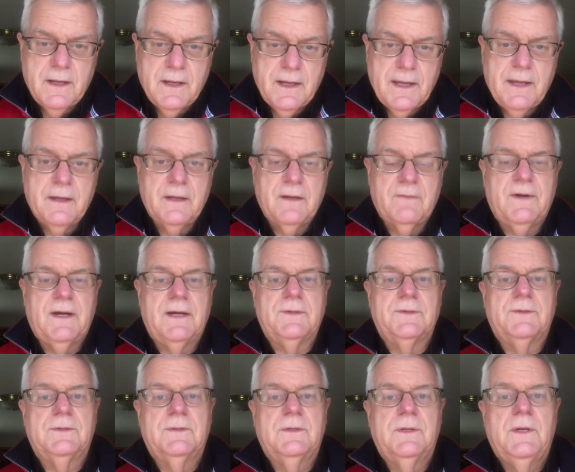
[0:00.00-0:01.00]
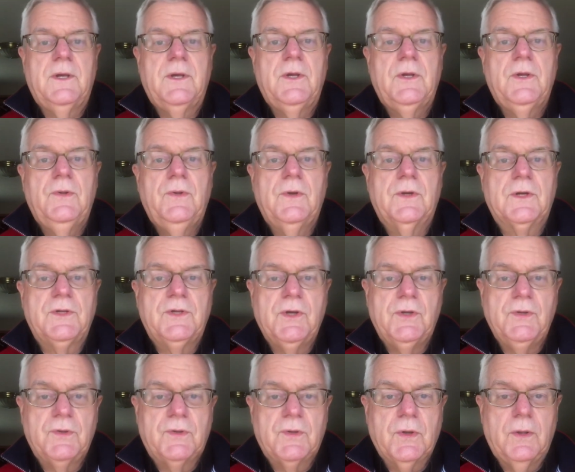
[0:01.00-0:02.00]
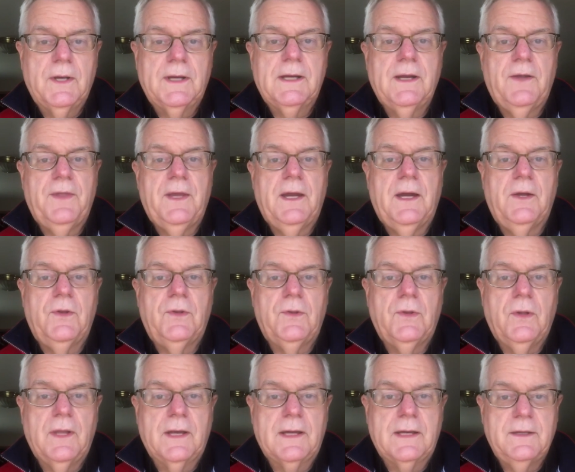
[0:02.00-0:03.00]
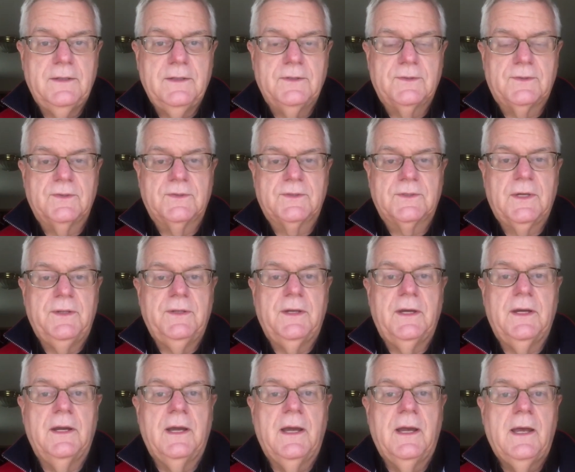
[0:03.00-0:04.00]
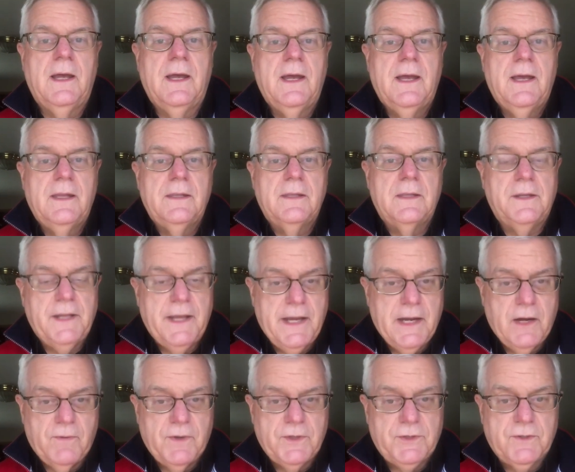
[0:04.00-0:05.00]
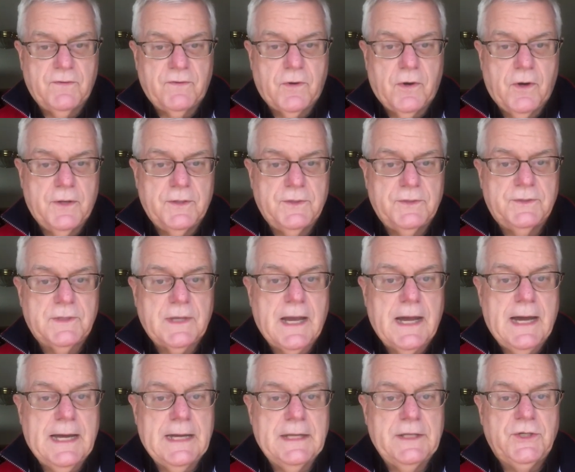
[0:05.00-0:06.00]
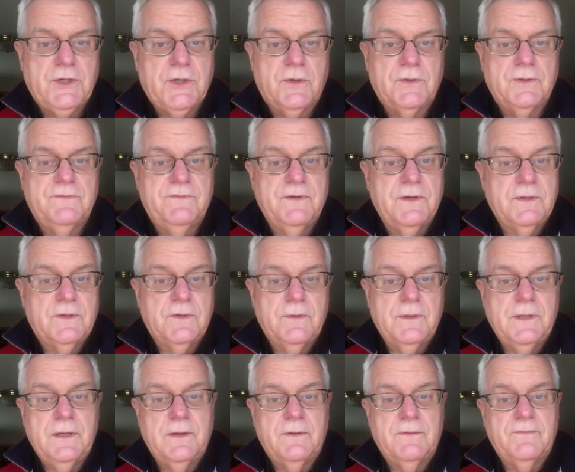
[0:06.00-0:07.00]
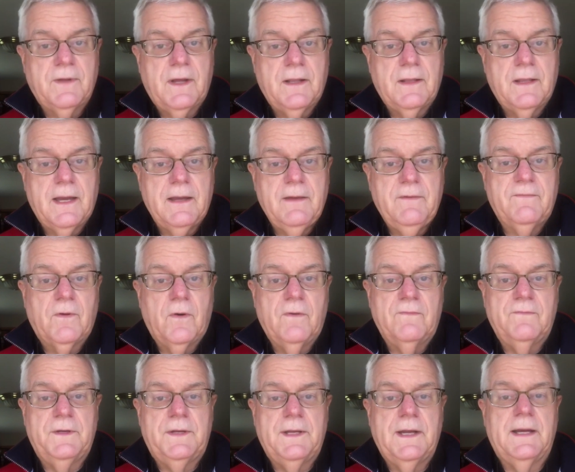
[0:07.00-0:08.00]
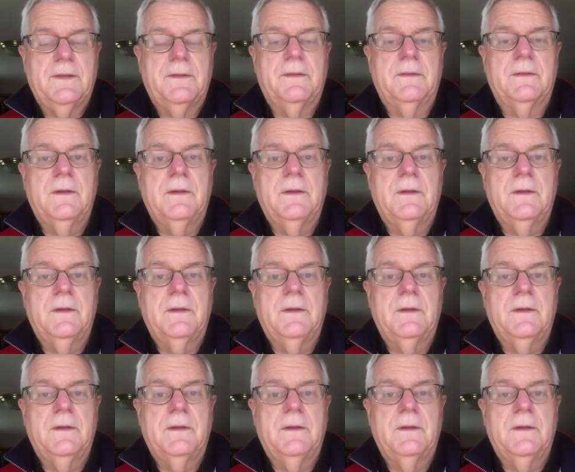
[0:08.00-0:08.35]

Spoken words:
ahead of us. We continue to look at that, to look at Easter Sunday, the day in which, of course, God shows victory of life over death,